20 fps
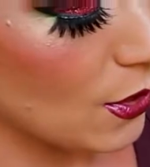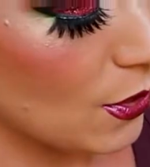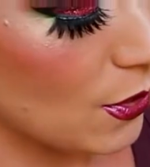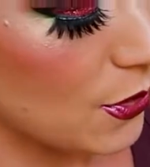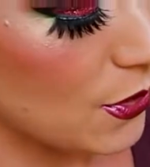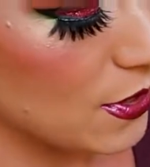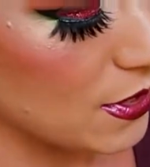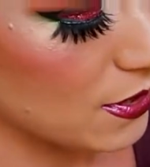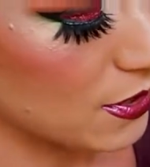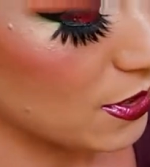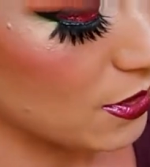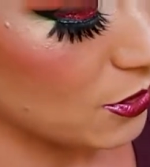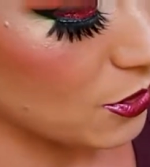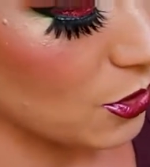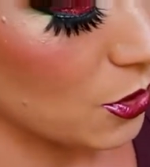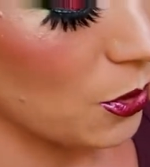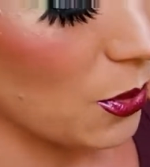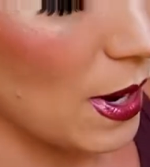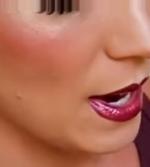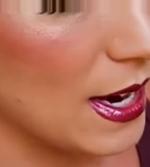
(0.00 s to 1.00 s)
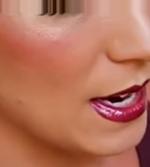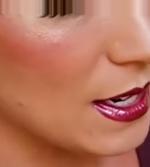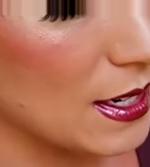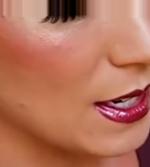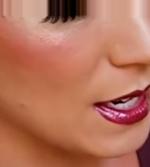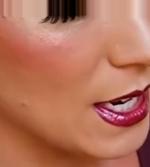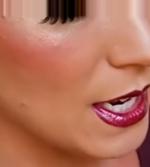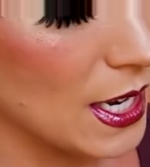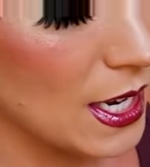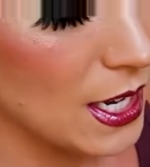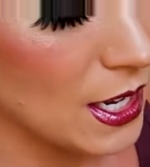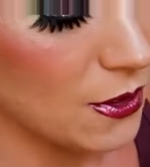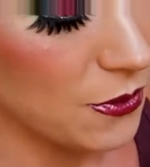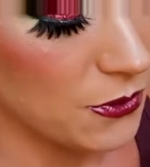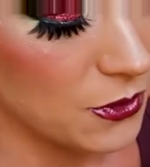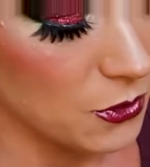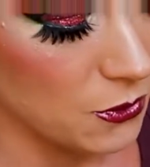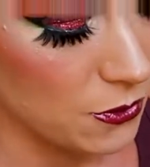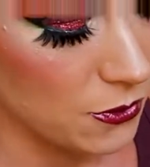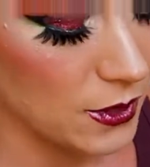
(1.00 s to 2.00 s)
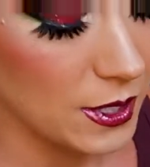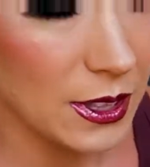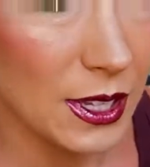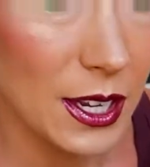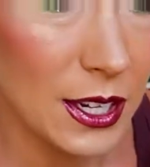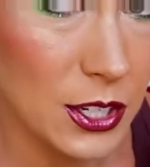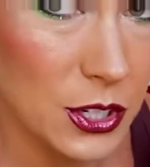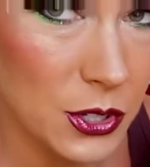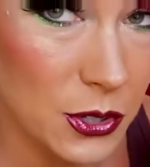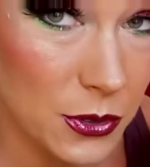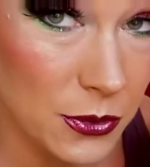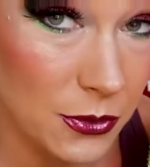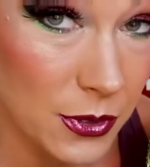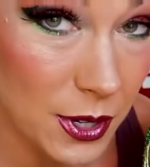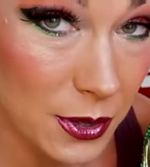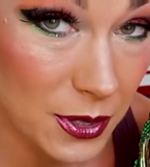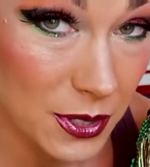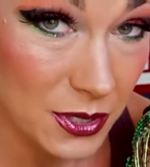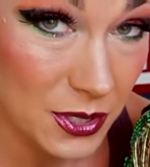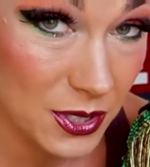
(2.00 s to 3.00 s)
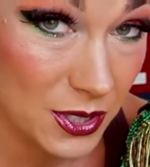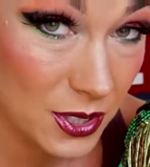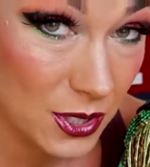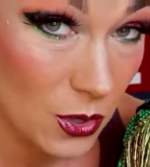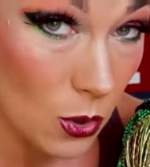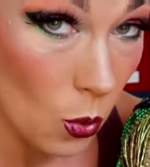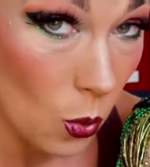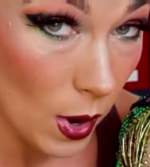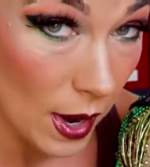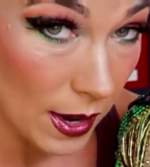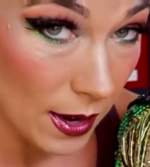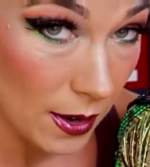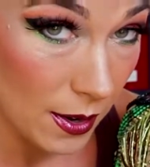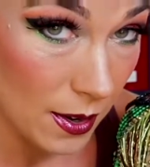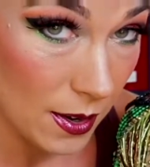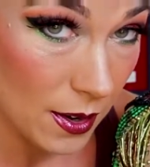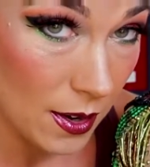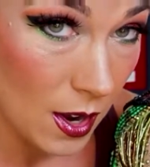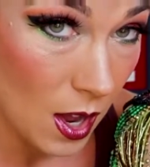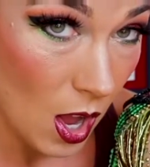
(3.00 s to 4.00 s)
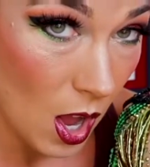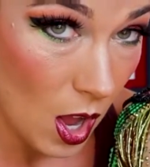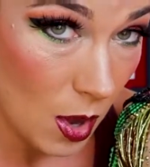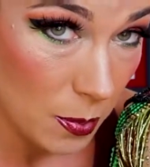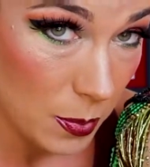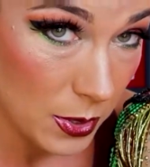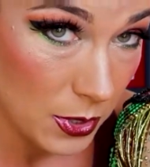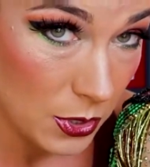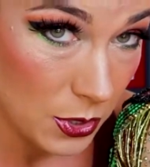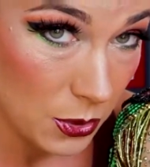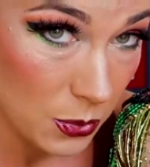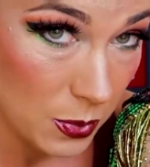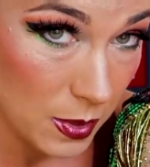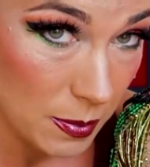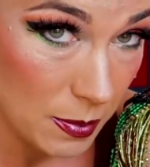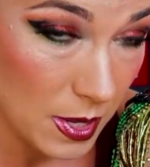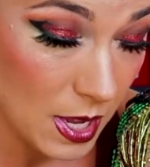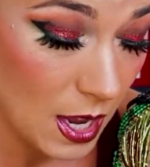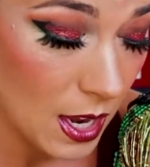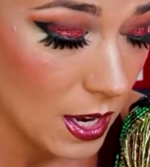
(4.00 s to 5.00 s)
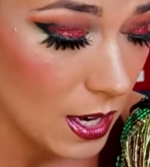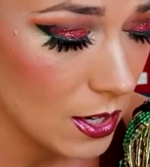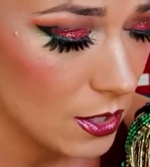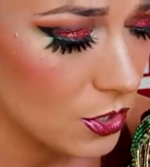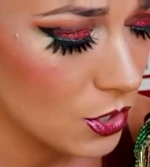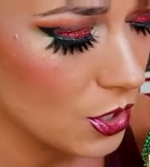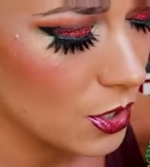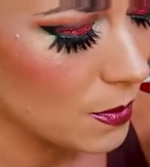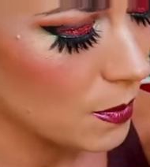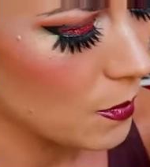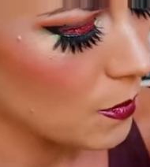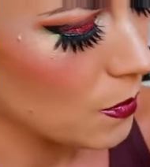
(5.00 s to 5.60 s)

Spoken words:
This is great if you feel like you're very square up in your rib cage,